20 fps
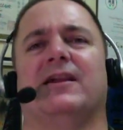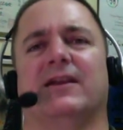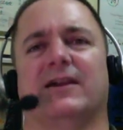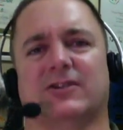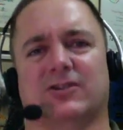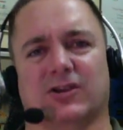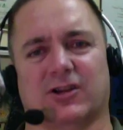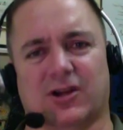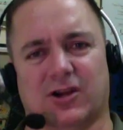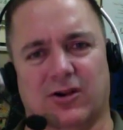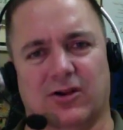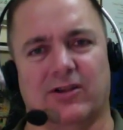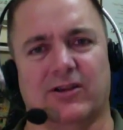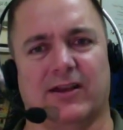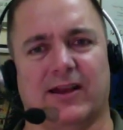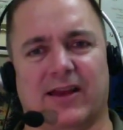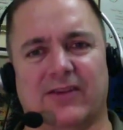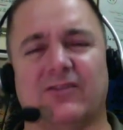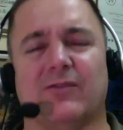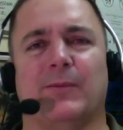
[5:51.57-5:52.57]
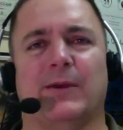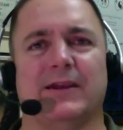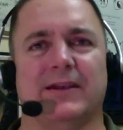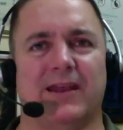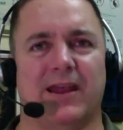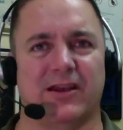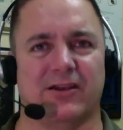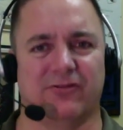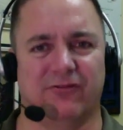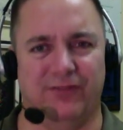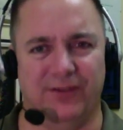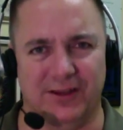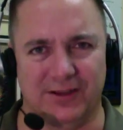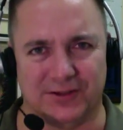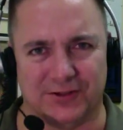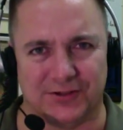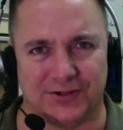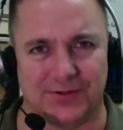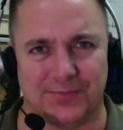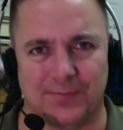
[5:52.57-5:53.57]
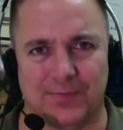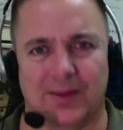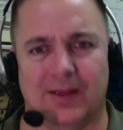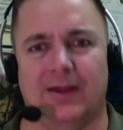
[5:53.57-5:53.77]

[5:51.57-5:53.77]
electric current, it has a magnetic field.